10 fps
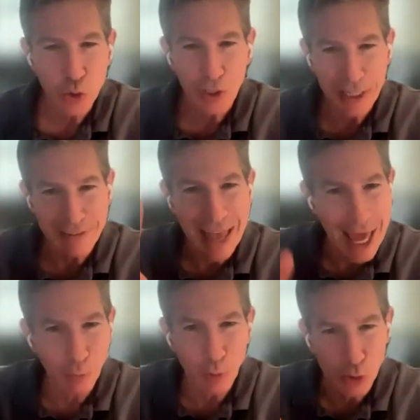Usually they have
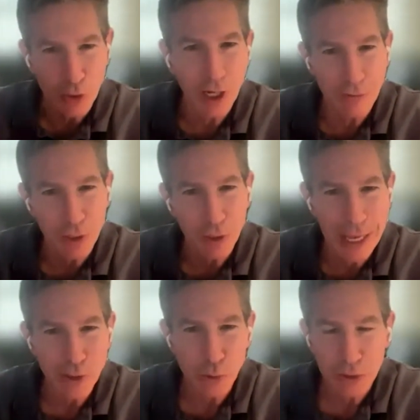animals on the cover of
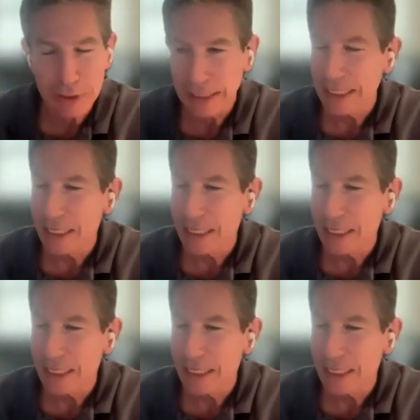the manuals.